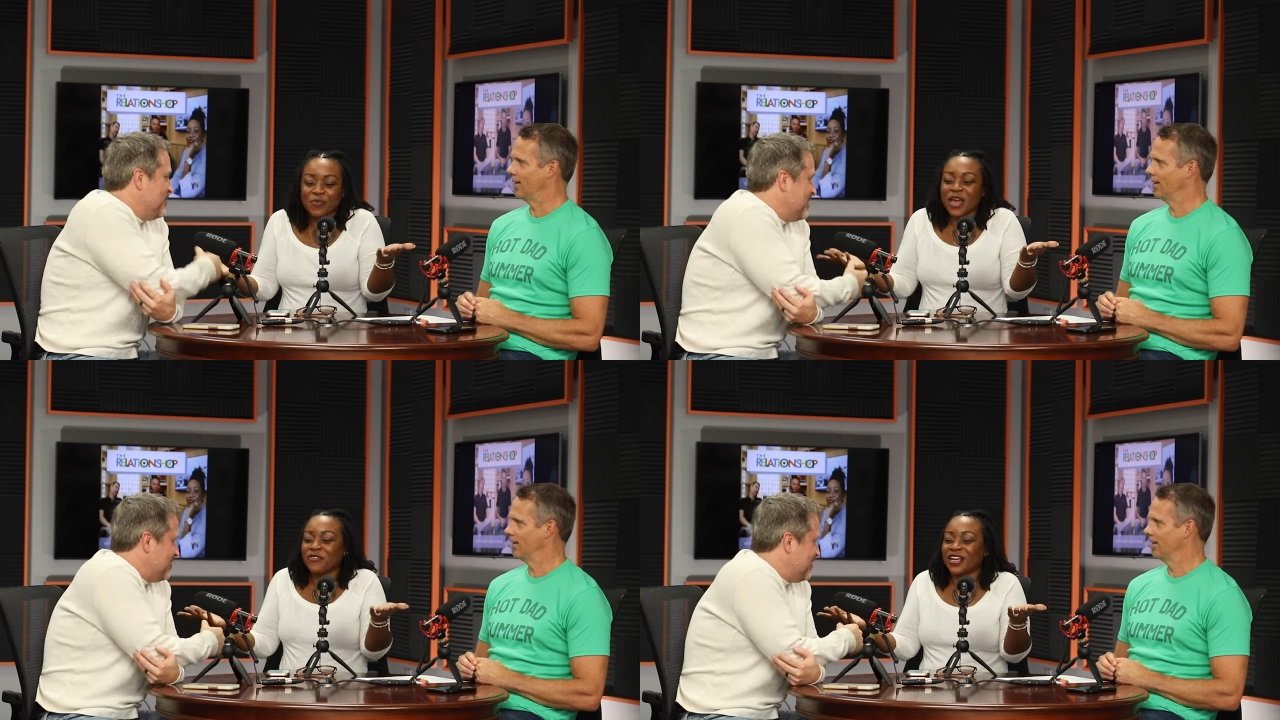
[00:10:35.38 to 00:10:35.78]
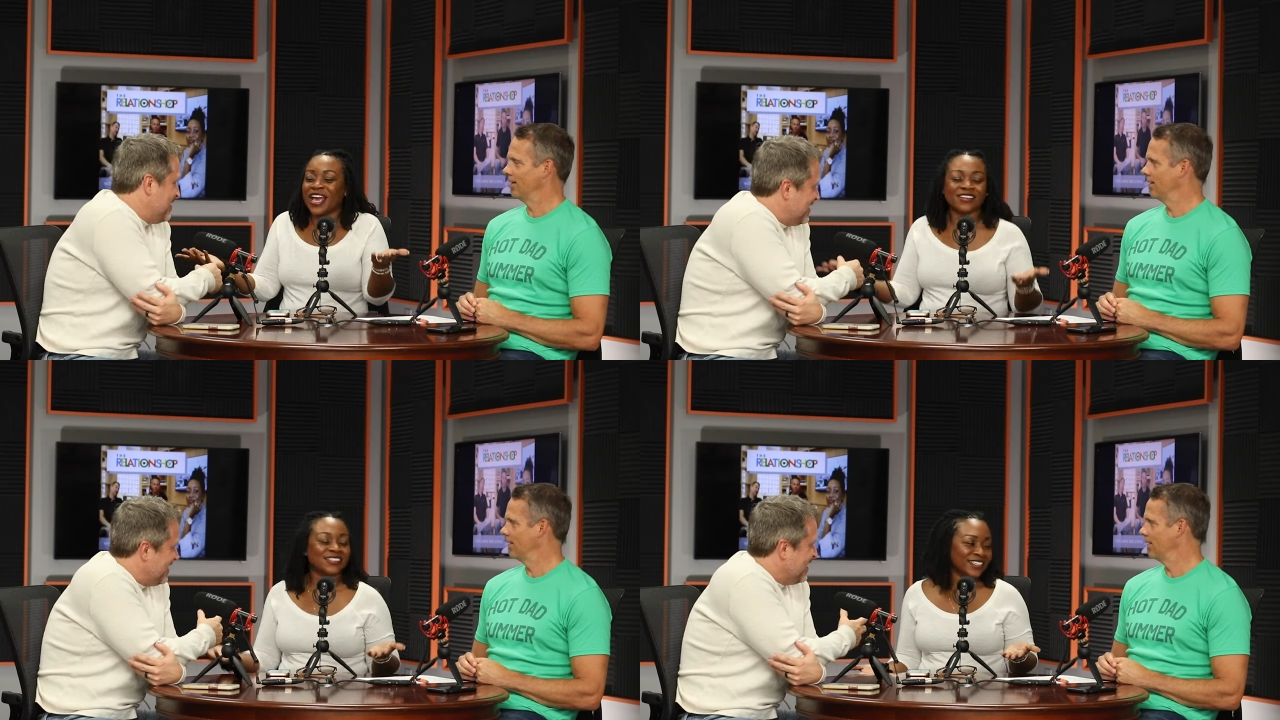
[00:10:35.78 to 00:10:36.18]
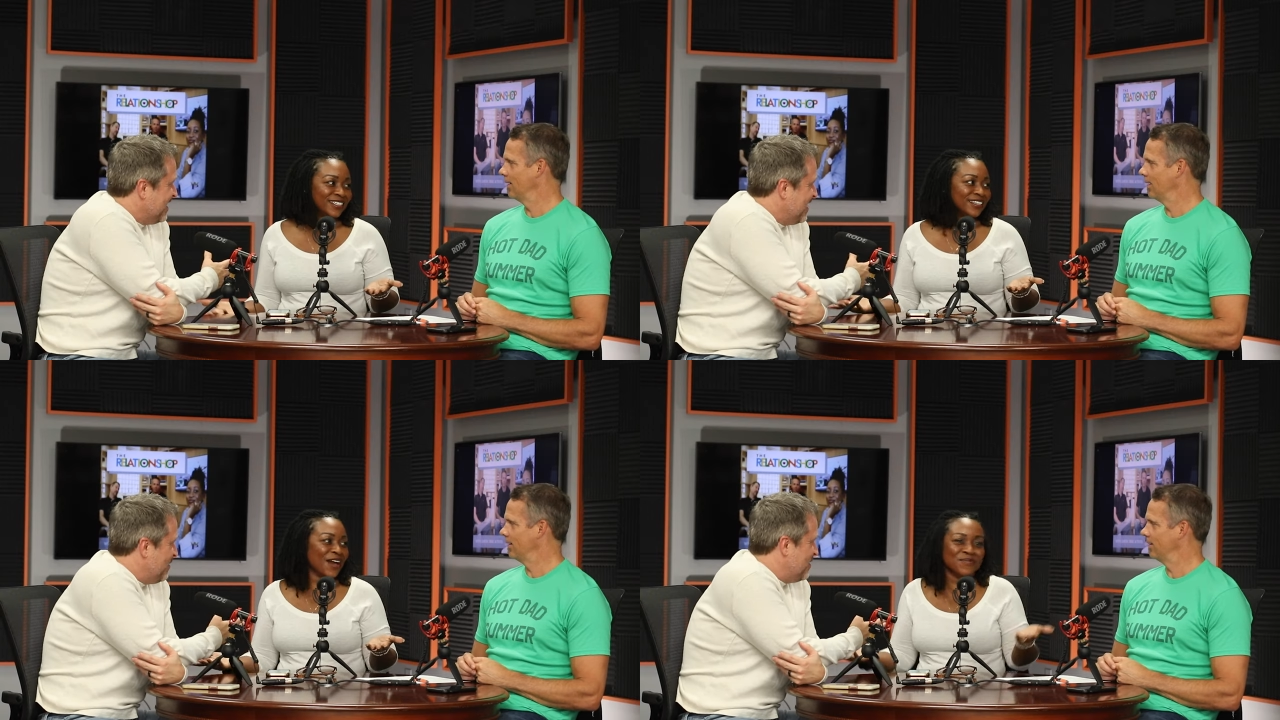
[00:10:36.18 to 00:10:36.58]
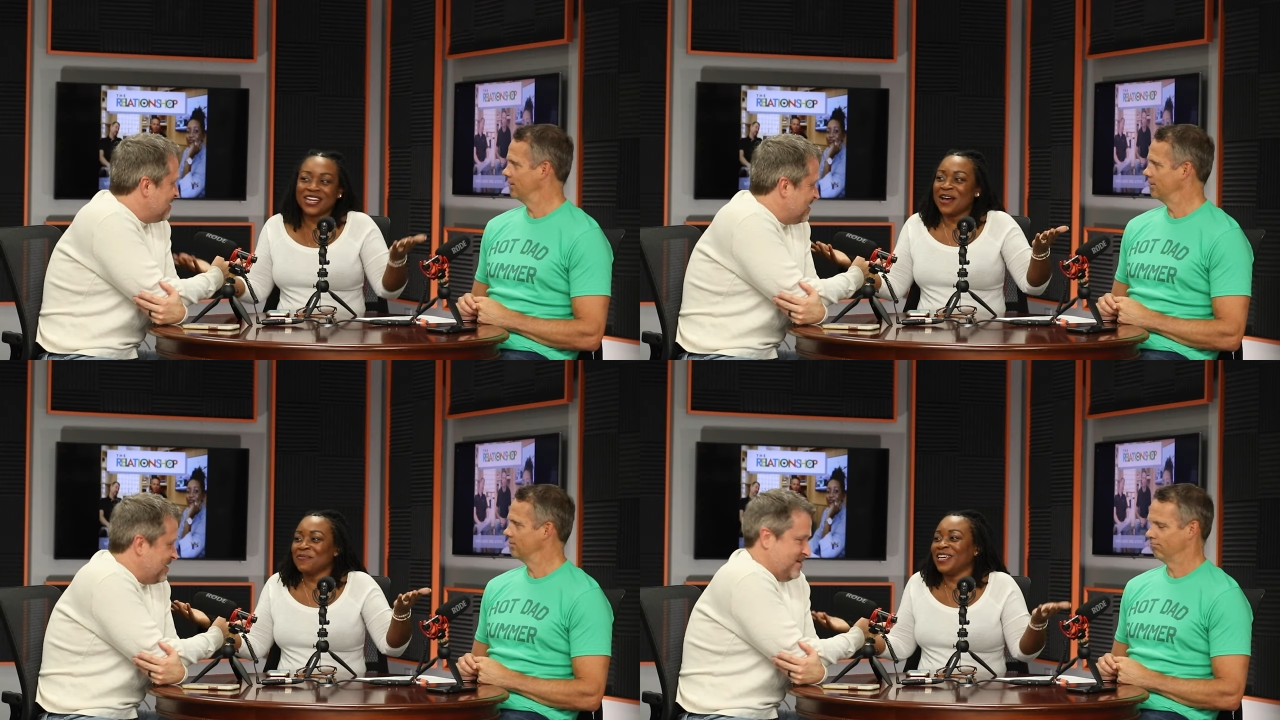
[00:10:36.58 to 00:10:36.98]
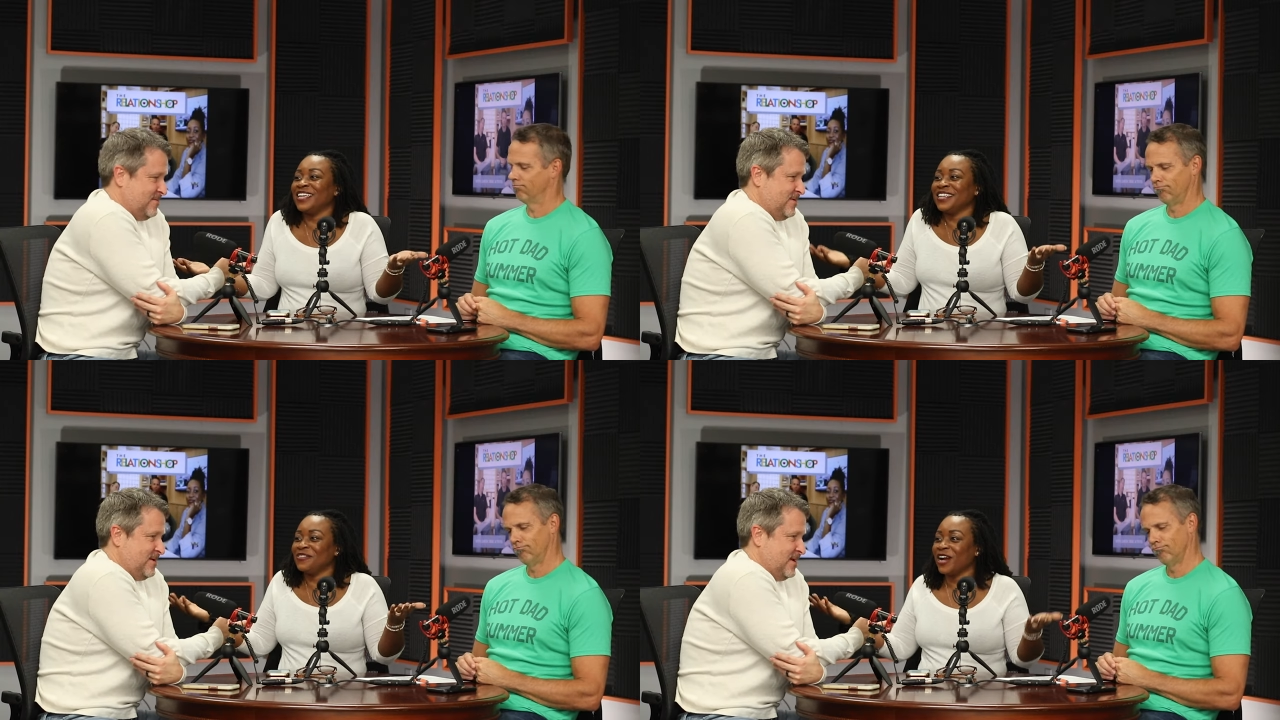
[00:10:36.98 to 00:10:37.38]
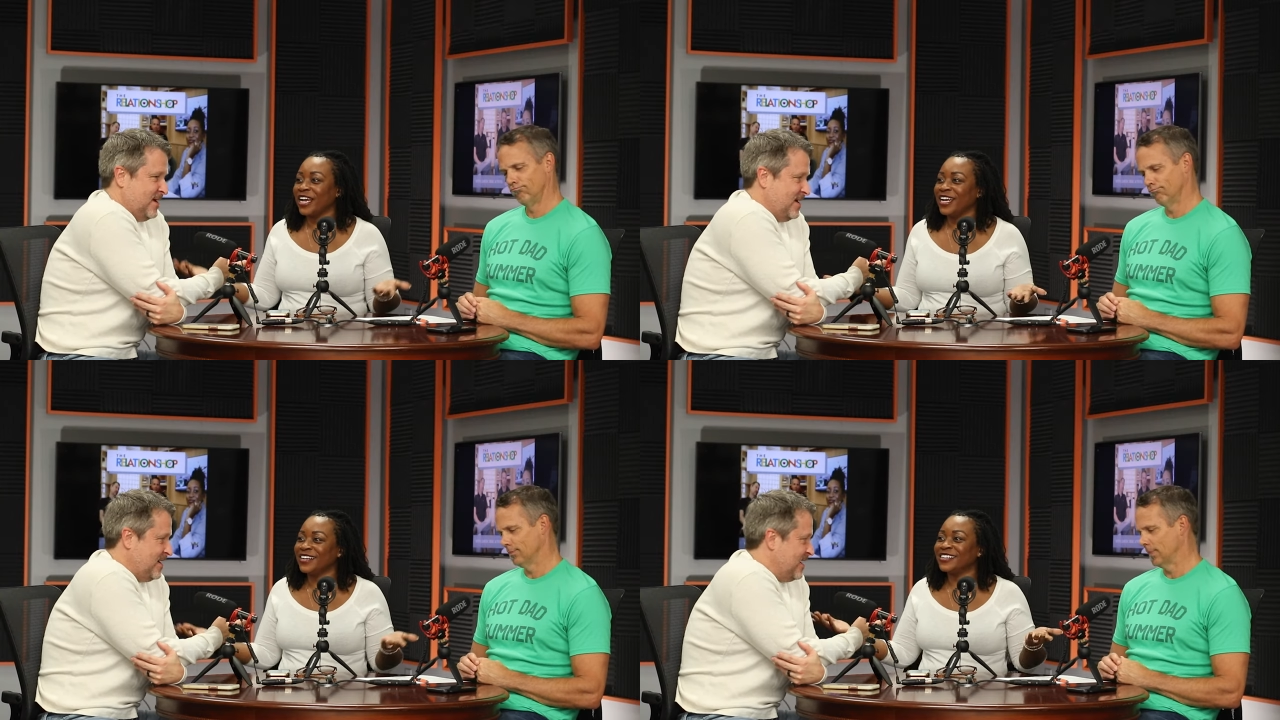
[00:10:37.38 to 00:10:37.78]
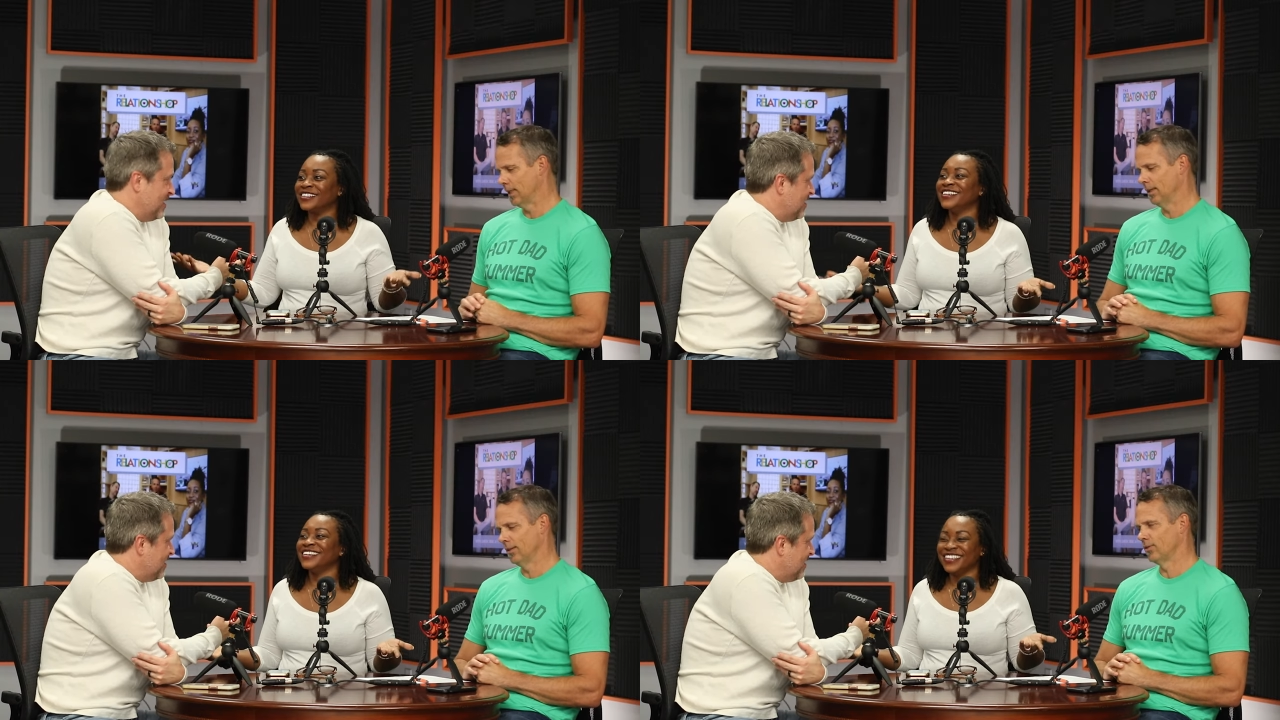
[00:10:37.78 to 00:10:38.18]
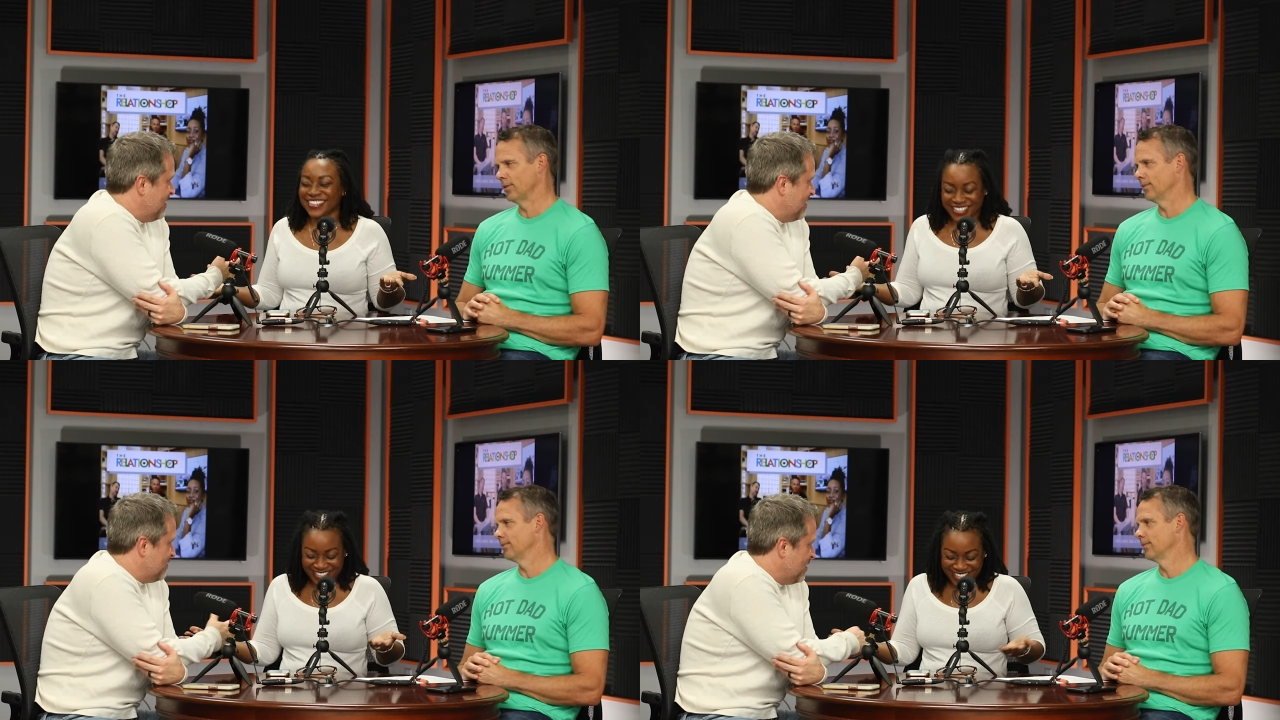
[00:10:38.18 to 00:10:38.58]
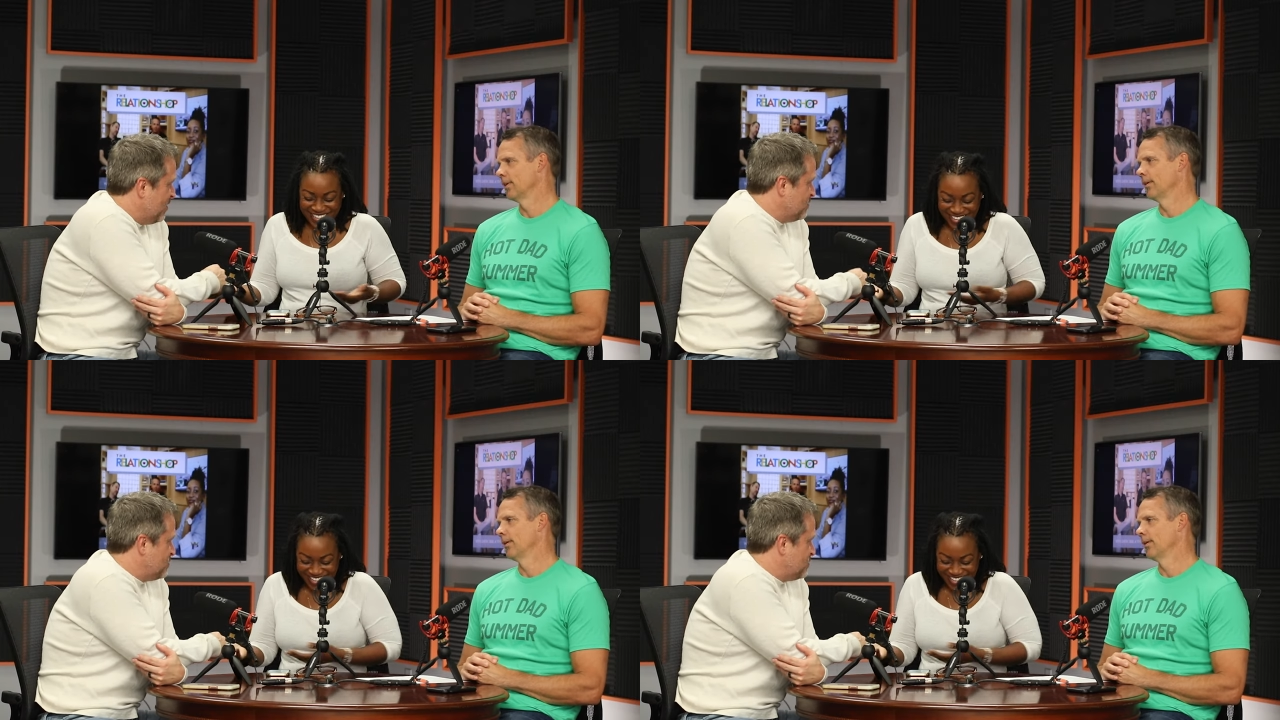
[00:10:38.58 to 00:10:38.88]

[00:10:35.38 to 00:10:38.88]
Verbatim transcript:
Speaker 1: pay for it. counseling. I, mean, I'm getting it right here. Yes. Who's